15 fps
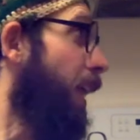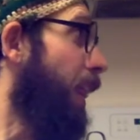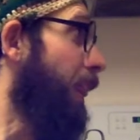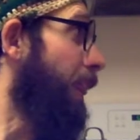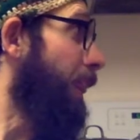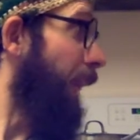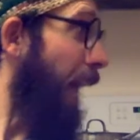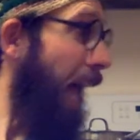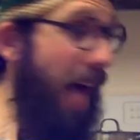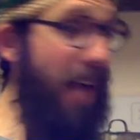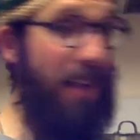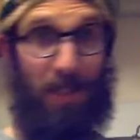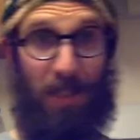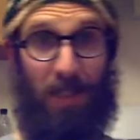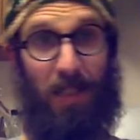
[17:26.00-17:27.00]

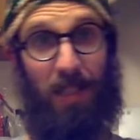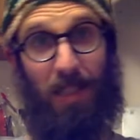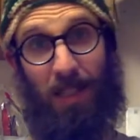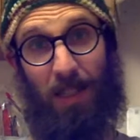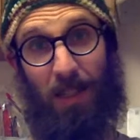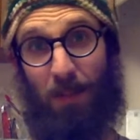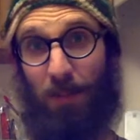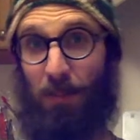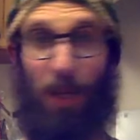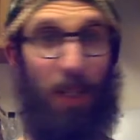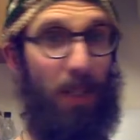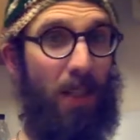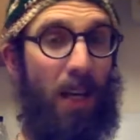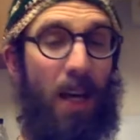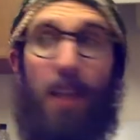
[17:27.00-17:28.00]
last
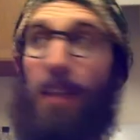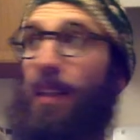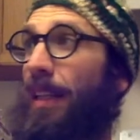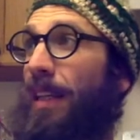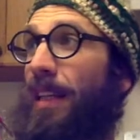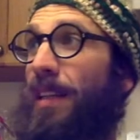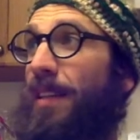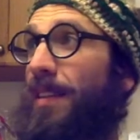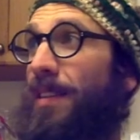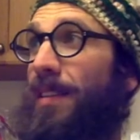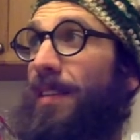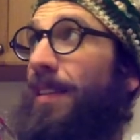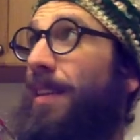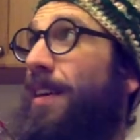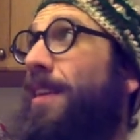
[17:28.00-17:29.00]
but not least
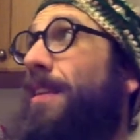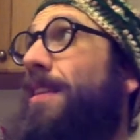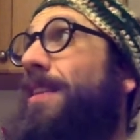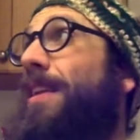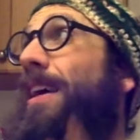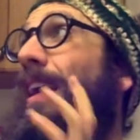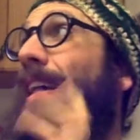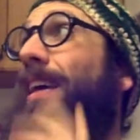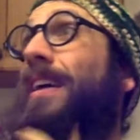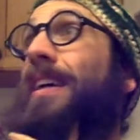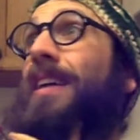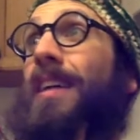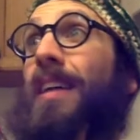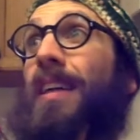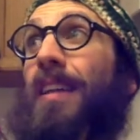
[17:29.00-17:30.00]
thing
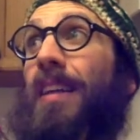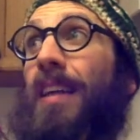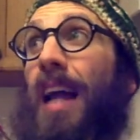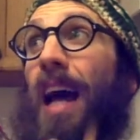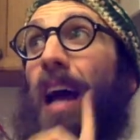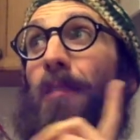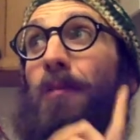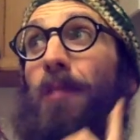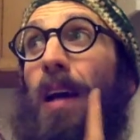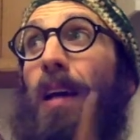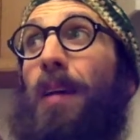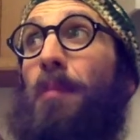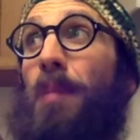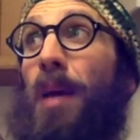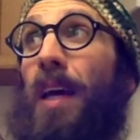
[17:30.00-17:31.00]
that I
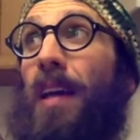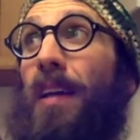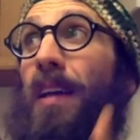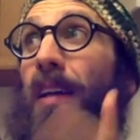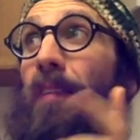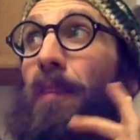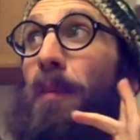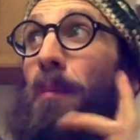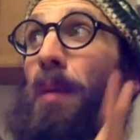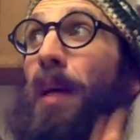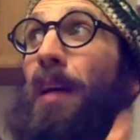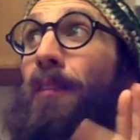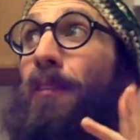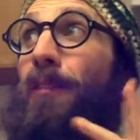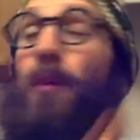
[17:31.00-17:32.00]
recommend of the
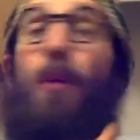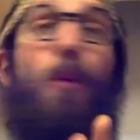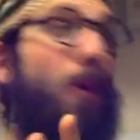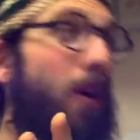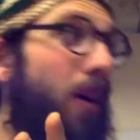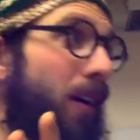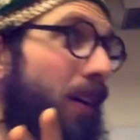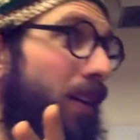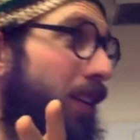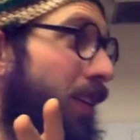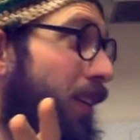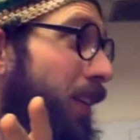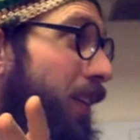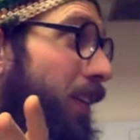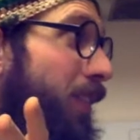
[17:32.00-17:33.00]
big four,
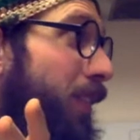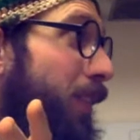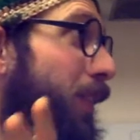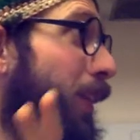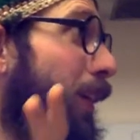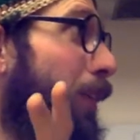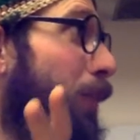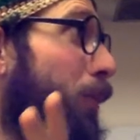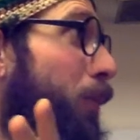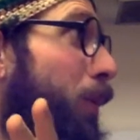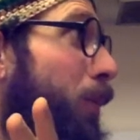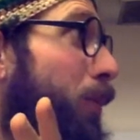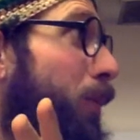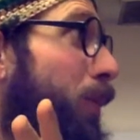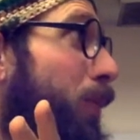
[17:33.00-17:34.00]
see if I can
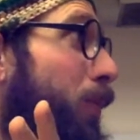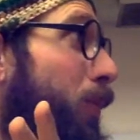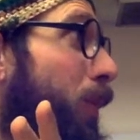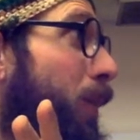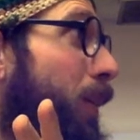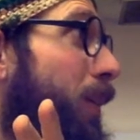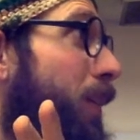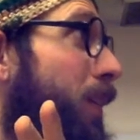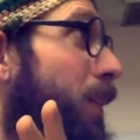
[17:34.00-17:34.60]
remember this one,